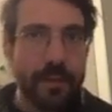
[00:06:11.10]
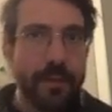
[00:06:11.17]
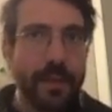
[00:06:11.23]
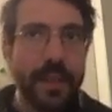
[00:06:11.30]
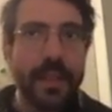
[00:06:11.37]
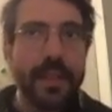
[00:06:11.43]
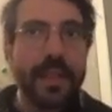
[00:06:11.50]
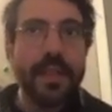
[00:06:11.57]

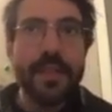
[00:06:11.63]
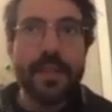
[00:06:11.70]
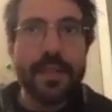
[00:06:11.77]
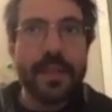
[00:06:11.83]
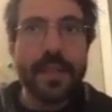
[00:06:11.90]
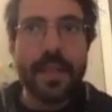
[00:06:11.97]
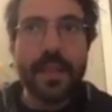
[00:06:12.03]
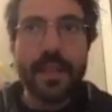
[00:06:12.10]
Indeed,
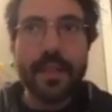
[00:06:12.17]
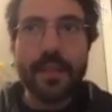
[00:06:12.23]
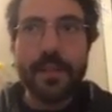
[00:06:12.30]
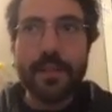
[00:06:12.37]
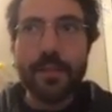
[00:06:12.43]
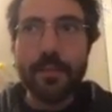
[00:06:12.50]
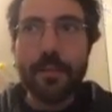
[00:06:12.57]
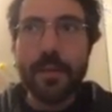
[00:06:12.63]

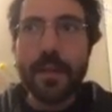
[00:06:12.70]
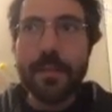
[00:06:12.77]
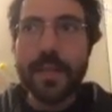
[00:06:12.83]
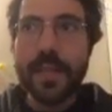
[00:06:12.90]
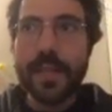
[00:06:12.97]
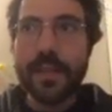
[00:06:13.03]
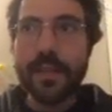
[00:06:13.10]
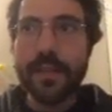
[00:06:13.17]
the problem
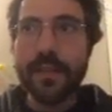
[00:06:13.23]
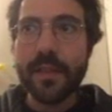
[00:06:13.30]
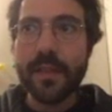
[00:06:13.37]
is that